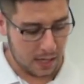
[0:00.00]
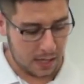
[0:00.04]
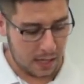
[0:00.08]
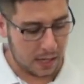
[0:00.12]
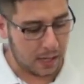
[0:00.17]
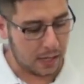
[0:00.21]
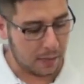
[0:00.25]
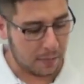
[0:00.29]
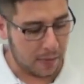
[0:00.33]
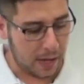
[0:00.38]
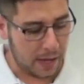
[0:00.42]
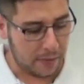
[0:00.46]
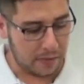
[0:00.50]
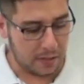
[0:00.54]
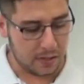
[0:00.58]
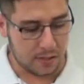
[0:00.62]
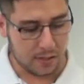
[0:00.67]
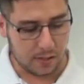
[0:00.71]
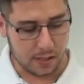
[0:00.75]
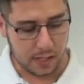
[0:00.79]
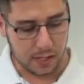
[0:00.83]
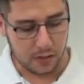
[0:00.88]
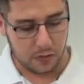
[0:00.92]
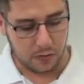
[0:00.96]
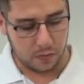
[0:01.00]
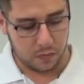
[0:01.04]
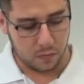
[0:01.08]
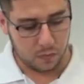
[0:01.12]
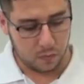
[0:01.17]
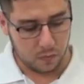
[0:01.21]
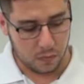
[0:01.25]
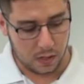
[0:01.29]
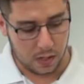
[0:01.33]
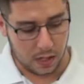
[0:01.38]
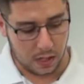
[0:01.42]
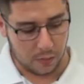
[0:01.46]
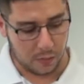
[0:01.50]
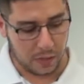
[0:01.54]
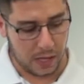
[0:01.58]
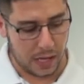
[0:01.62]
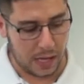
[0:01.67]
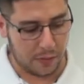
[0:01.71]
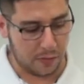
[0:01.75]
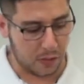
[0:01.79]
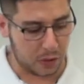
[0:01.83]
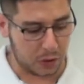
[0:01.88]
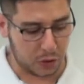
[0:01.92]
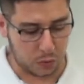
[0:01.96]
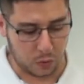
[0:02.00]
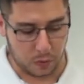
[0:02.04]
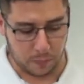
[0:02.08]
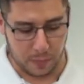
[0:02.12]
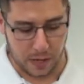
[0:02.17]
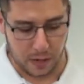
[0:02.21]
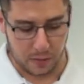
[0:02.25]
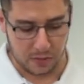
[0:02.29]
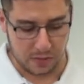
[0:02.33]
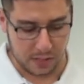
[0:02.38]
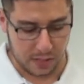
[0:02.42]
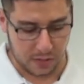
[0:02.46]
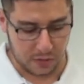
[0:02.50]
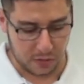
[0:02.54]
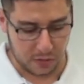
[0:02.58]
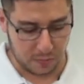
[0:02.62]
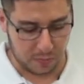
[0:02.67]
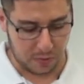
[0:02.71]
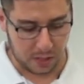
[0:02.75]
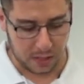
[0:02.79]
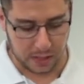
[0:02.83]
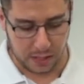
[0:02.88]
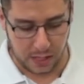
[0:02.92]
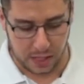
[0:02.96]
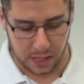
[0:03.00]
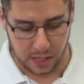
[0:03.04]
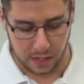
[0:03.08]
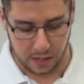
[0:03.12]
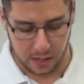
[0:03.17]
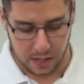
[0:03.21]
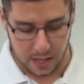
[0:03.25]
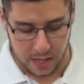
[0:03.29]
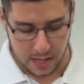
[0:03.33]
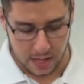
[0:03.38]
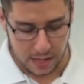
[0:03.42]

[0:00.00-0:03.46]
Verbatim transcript: Um, obviously, uh, we have our shore power sensor plug here,